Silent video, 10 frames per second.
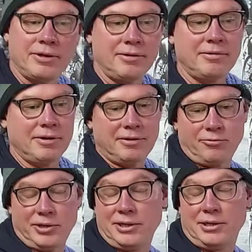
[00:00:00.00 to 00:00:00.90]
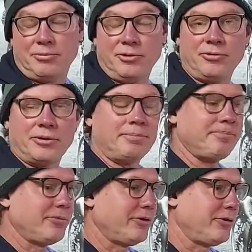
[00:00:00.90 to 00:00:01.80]
and uh, we end up using them.
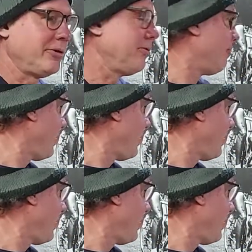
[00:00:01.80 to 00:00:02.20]
So